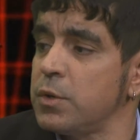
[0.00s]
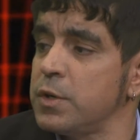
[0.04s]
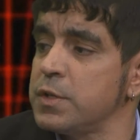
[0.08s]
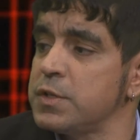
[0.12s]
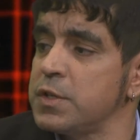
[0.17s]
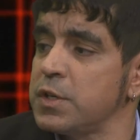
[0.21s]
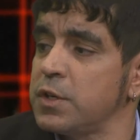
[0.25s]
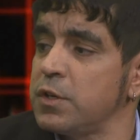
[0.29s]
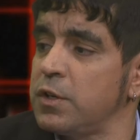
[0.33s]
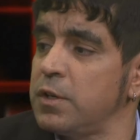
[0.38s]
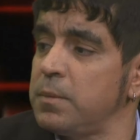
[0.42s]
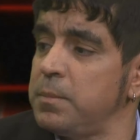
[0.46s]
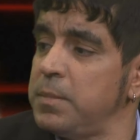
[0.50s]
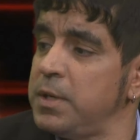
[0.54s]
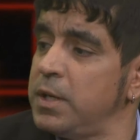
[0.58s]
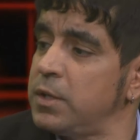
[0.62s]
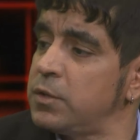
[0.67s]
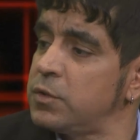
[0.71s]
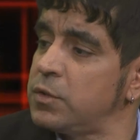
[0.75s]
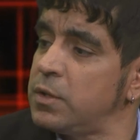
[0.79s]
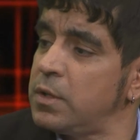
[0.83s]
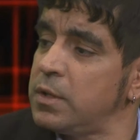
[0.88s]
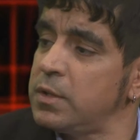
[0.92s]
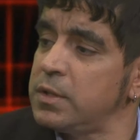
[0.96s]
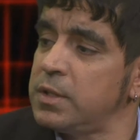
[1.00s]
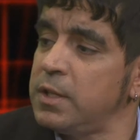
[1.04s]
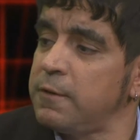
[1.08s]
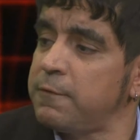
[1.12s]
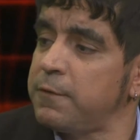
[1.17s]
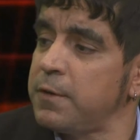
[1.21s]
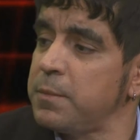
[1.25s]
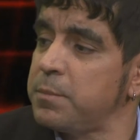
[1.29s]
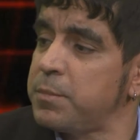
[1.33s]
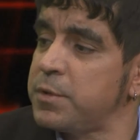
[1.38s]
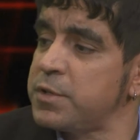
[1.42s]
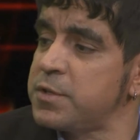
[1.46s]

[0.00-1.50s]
or is it going to be a different